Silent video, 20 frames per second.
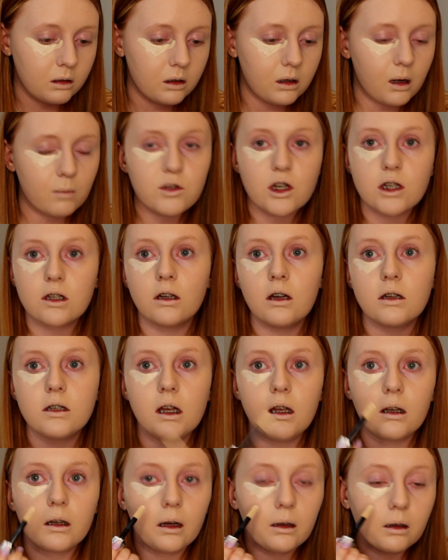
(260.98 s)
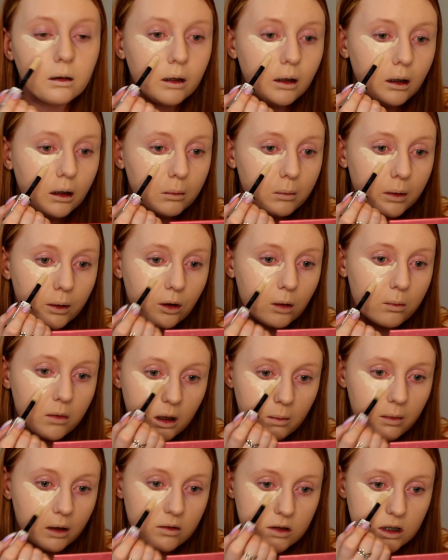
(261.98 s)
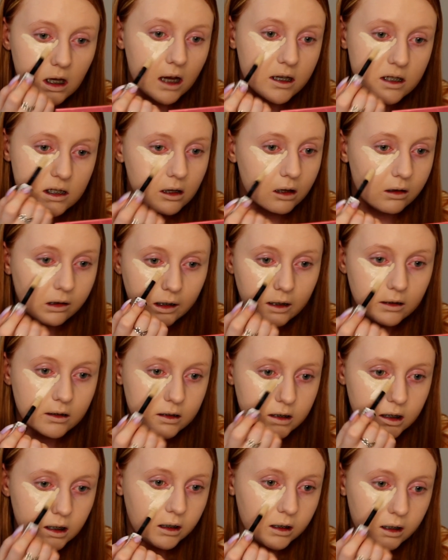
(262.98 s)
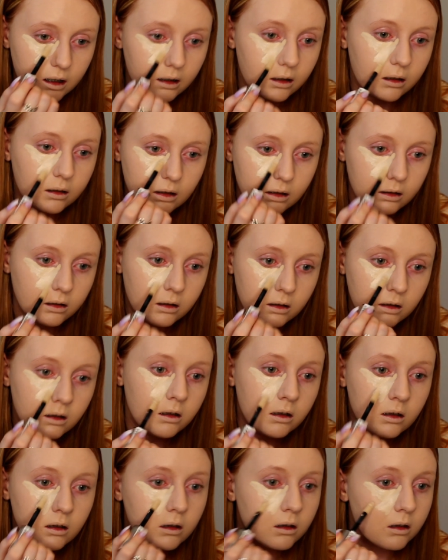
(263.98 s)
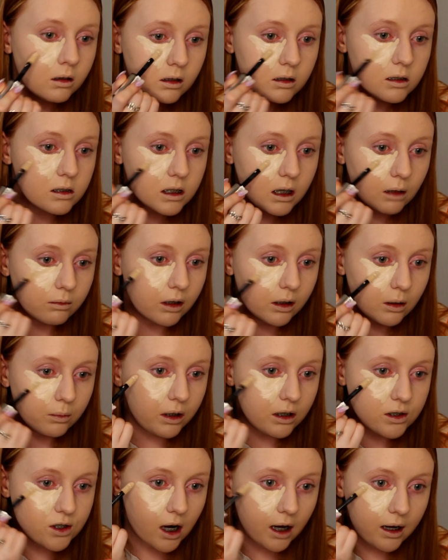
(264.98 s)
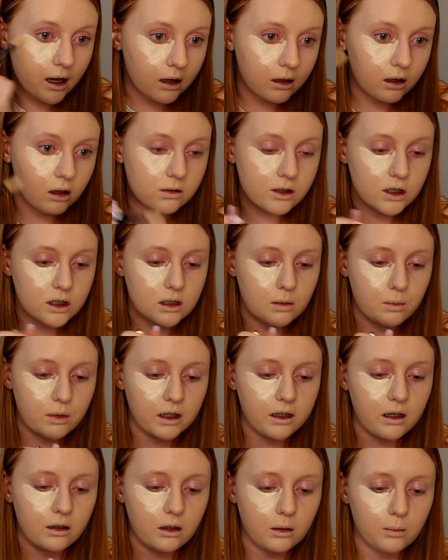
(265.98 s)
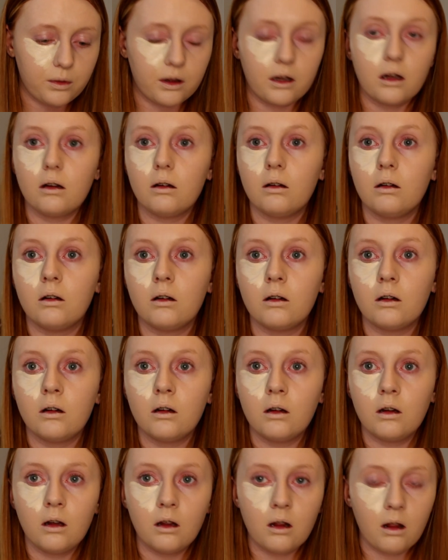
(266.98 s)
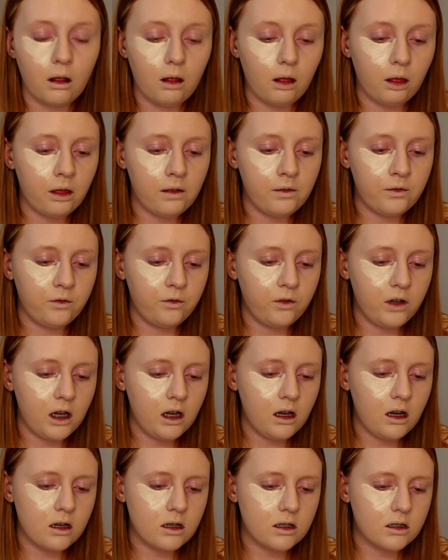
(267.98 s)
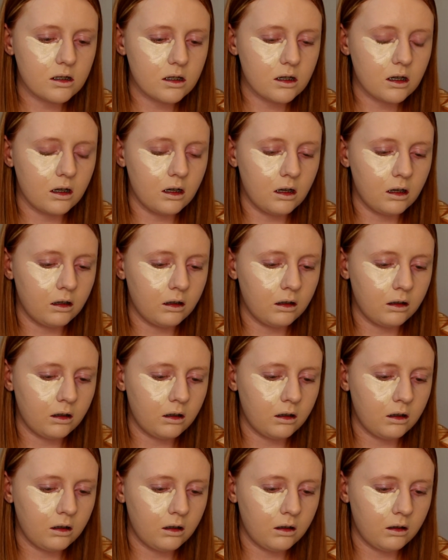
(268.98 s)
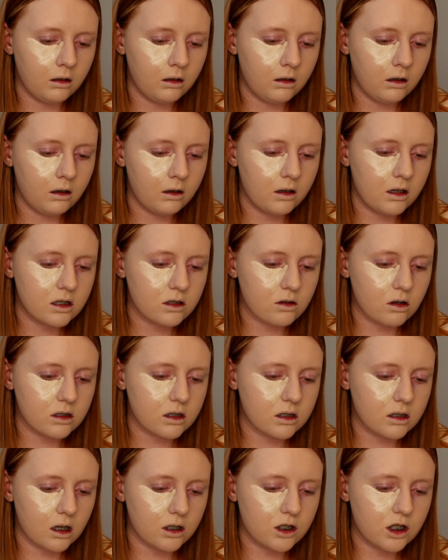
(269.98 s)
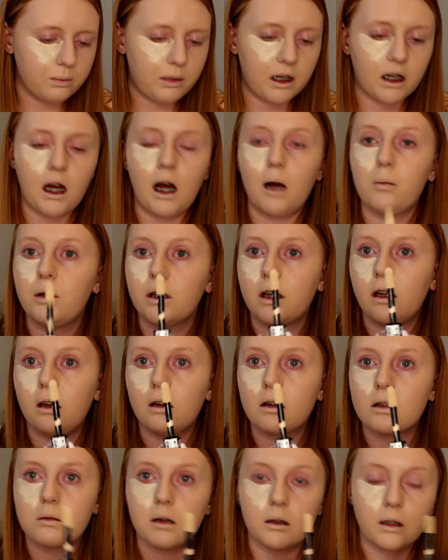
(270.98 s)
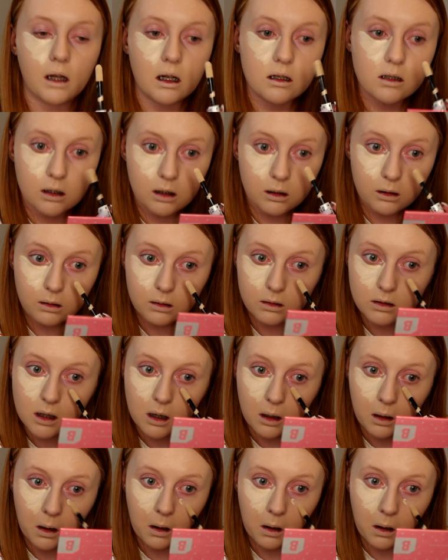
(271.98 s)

I'm just going to take kind of like my normal amounts. I still like to take it down in a wee triangle just to brighten up the face. It's got such a big applicator as well, like that's huge.